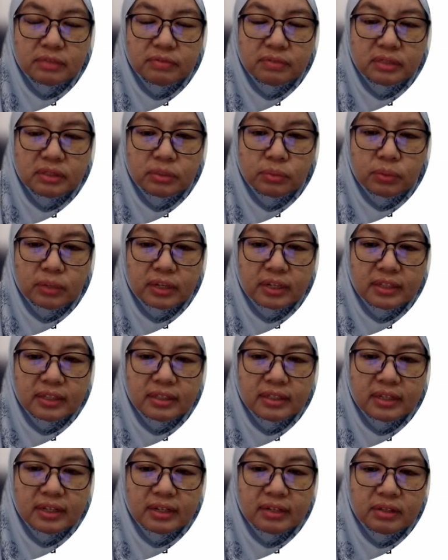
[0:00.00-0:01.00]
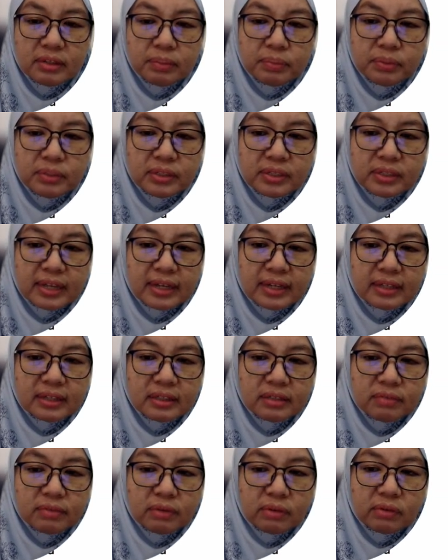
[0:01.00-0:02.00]
first one, they represent
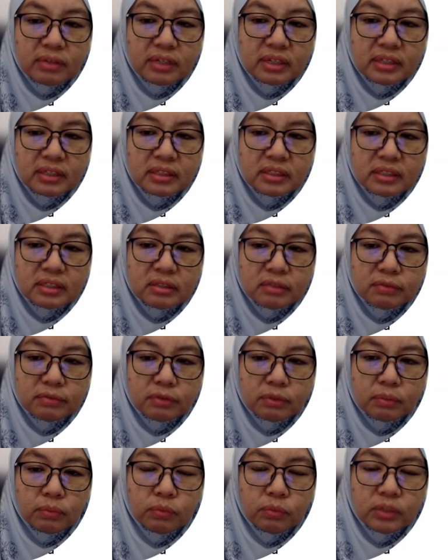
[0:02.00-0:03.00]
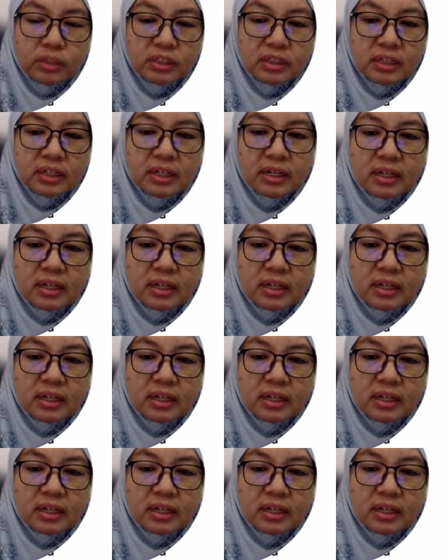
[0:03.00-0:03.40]
the foundation from which